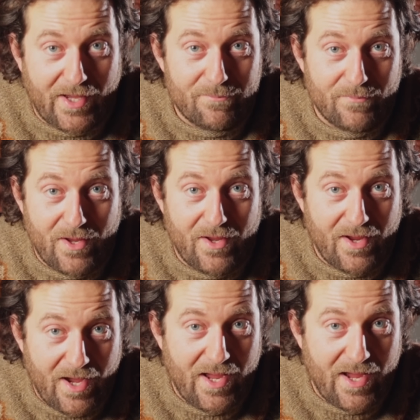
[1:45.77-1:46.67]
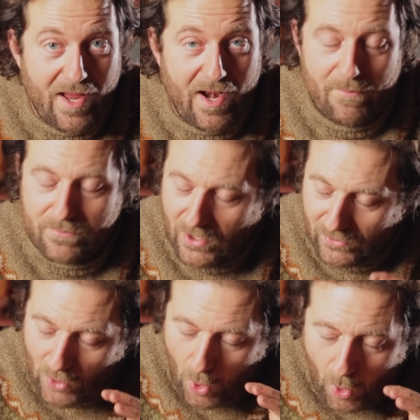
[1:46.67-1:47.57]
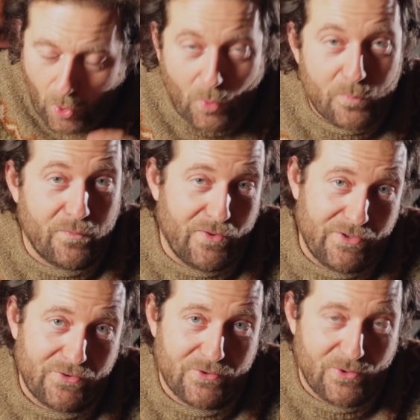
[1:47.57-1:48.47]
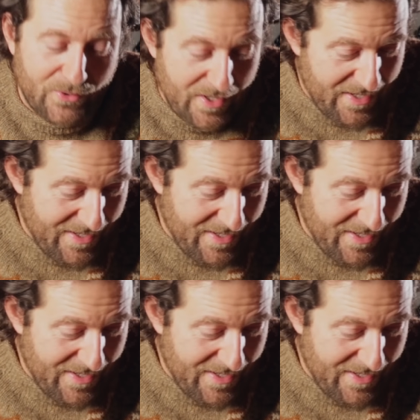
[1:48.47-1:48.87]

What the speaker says: And I'm just hope for that snow.